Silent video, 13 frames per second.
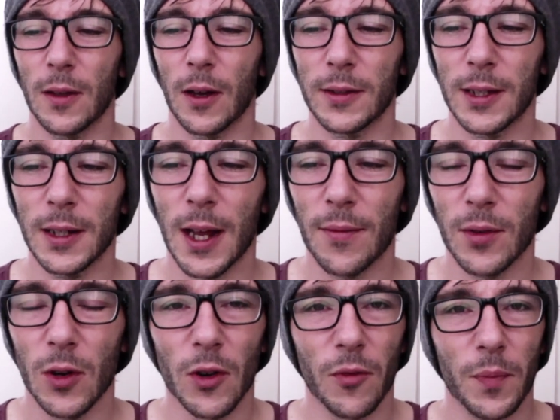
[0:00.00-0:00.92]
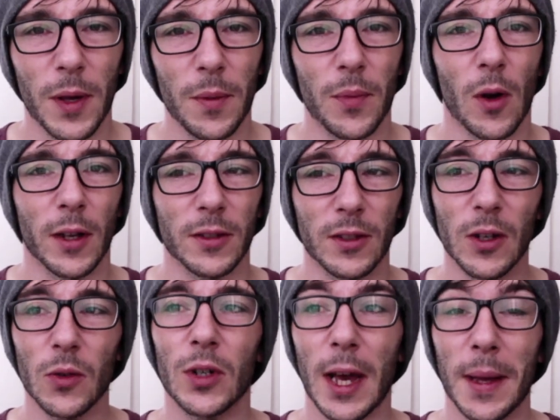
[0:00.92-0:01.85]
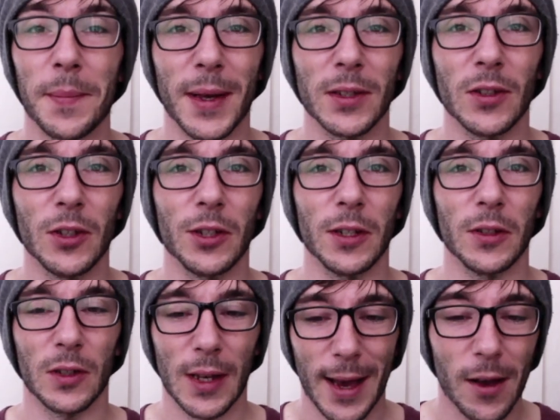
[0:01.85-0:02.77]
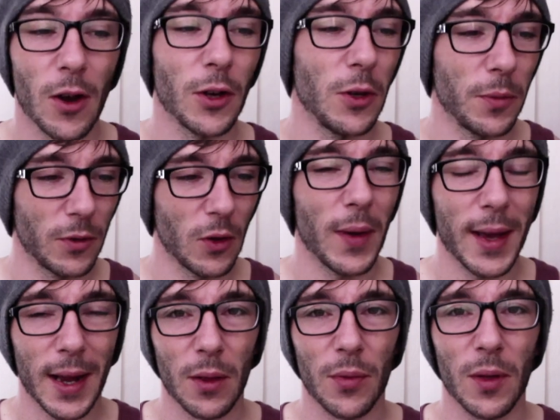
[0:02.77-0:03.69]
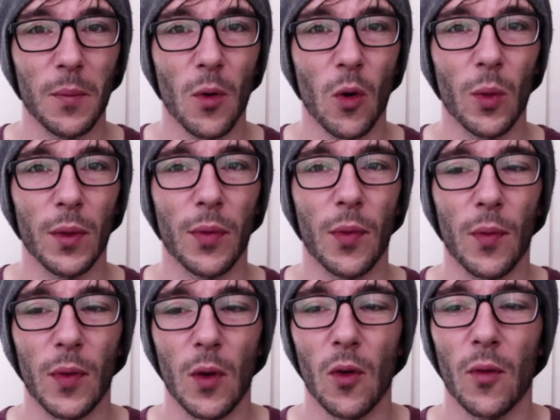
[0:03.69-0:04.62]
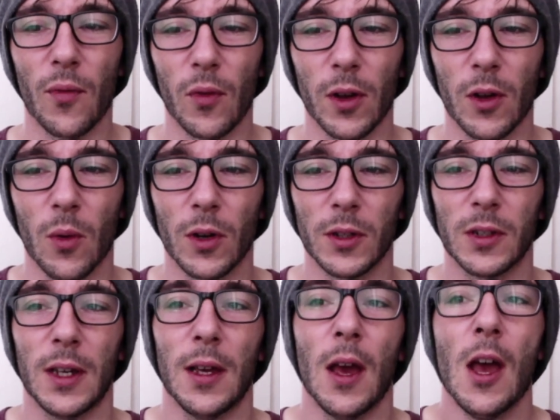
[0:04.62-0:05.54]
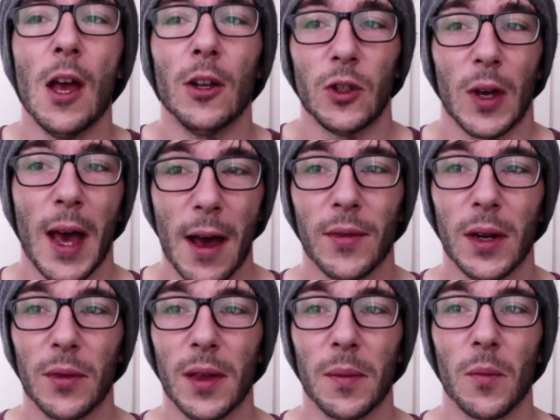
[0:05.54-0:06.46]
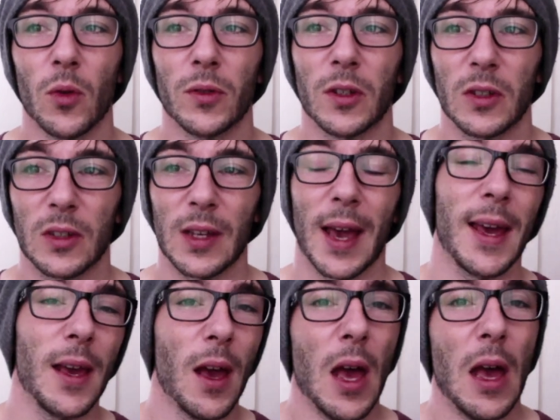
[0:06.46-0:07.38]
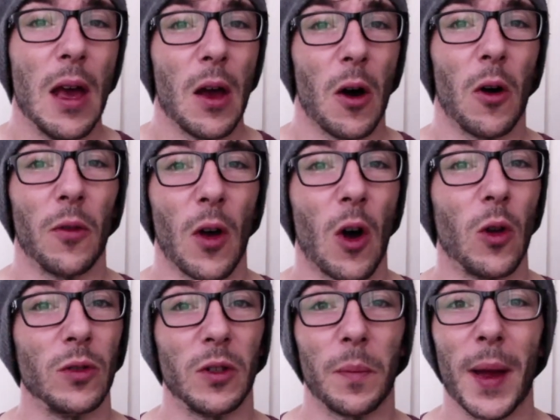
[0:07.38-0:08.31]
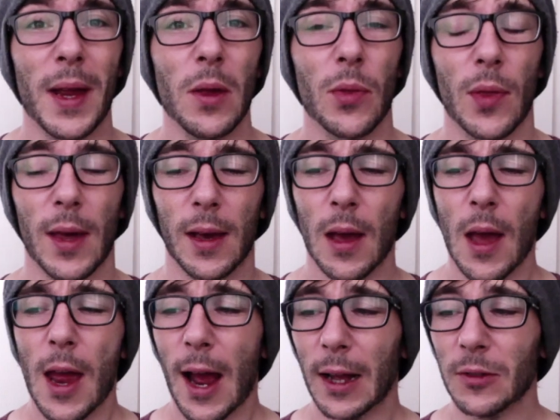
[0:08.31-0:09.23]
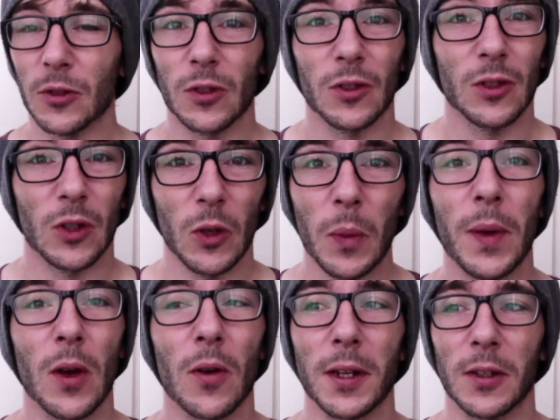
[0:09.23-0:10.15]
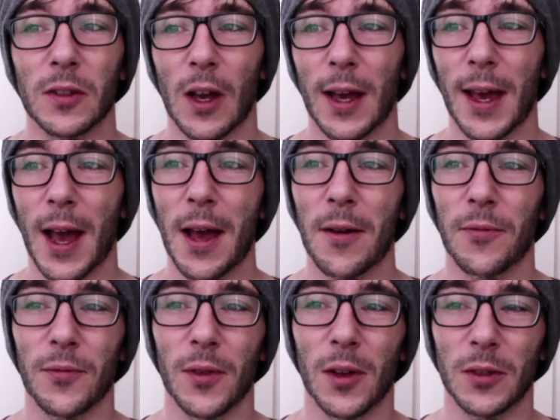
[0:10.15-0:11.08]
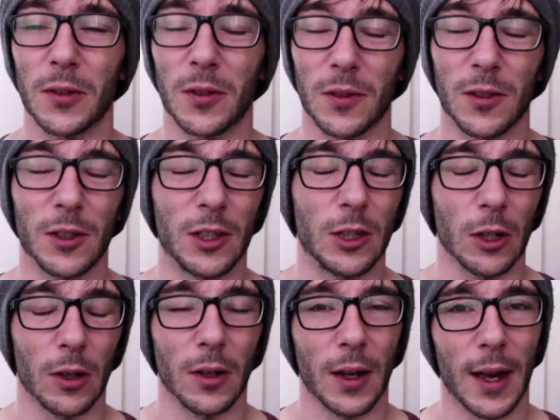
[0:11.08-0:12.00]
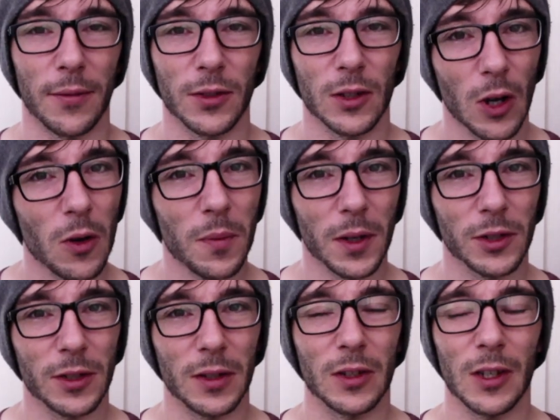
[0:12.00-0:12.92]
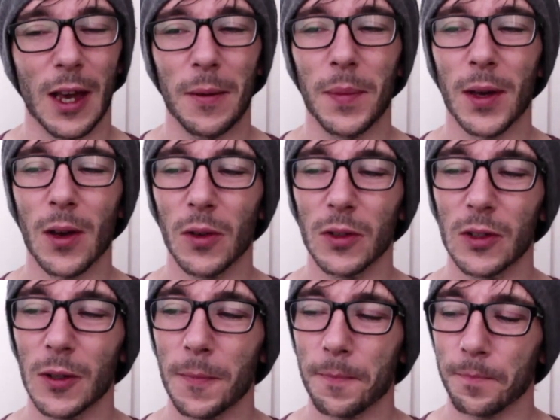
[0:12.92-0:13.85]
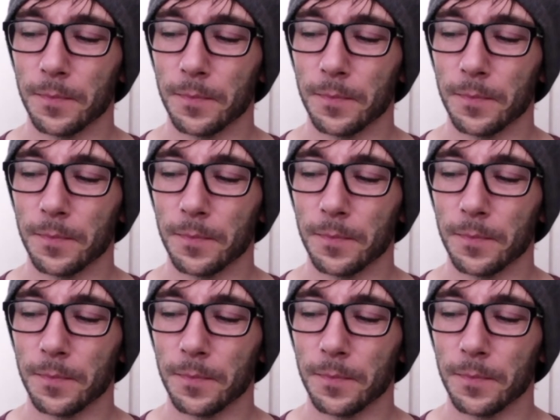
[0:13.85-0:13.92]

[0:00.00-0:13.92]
I did have a lot of people. I still get messages saying, "Are you doing anything more with the All for Equality? Do you have anything more to say on the whole debate thing?" And to be honest, I have so much to say, because